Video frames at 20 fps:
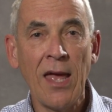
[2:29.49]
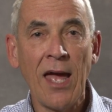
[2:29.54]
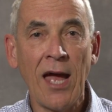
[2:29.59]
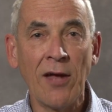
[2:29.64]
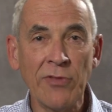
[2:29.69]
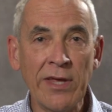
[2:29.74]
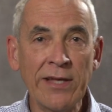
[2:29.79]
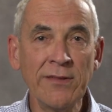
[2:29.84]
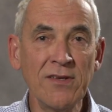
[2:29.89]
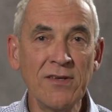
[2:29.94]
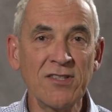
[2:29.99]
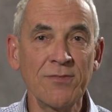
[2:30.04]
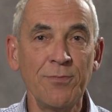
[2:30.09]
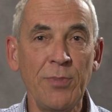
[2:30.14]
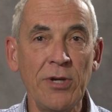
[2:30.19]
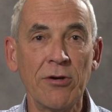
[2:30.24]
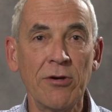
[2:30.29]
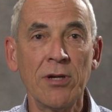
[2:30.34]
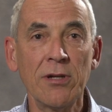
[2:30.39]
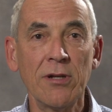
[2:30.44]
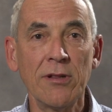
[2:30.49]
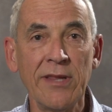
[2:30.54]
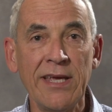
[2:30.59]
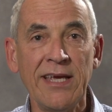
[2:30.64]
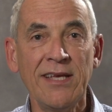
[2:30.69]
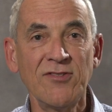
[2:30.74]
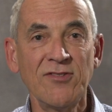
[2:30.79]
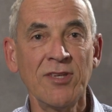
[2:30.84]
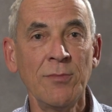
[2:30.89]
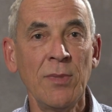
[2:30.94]
and then the Spirit
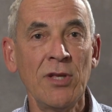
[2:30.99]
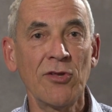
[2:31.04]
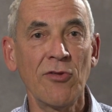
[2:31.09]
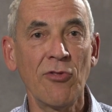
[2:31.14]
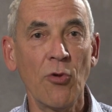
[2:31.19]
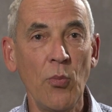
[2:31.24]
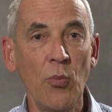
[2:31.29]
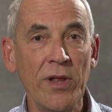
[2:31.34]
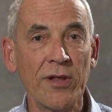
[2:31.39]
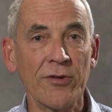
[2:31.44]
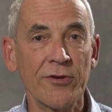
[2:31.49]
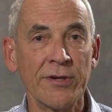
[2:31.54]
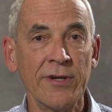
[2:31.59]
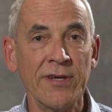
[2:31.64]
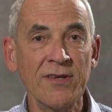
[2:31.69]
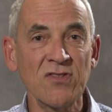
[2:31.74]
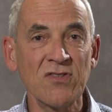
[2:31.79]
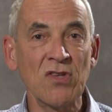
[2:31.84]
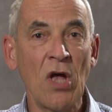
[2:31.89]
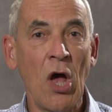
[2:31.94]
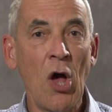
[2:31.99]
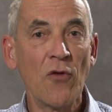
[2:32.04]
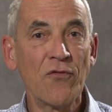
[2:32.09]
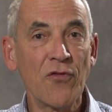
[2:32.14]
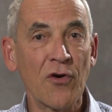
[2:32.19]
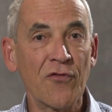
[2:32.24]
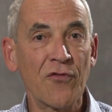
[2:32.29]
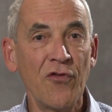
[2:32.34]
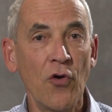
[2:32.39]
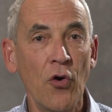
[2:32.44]
leads him into the wilderness
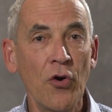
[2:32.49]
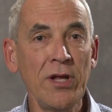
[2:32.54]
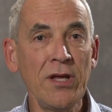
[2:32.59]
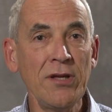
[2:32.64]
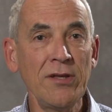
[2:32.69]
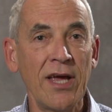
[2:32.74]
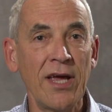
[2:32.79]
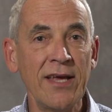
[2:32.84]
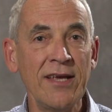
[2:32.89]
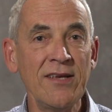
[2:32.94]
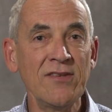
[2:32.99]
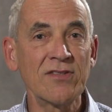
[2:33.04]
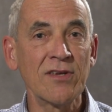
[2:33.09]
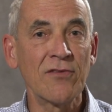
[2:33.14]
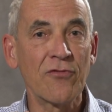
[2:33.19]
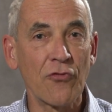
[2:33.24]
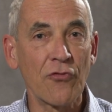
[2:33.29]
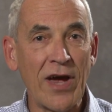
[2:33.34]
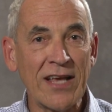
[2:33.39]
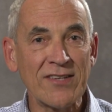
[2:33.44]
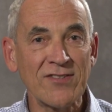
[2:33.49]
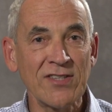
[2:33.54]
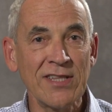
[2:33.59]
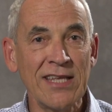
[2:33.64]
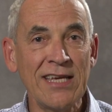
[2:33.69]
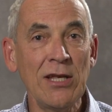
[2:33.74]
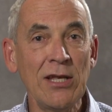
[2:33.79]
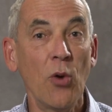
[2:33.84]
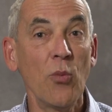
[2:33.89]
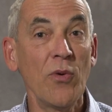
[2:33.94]
for forty days of
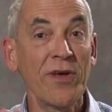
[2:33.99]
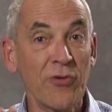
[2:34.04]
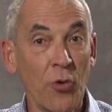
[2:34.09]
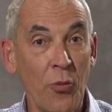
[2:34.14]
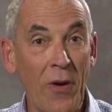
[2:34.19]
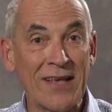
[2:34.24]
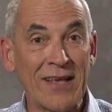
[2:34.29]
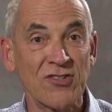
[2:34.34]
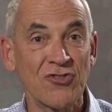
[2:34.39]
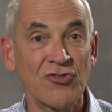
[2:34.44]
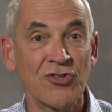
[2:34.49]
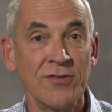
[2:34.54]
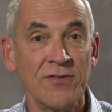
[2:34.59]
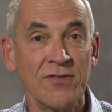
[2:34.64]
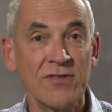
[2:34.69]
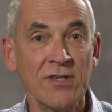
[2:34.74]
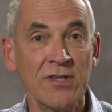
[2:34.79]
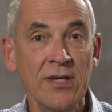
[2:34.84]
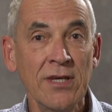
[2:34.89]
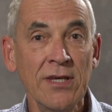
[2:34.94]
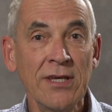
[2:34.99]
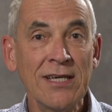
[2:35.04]
wrestling with questions,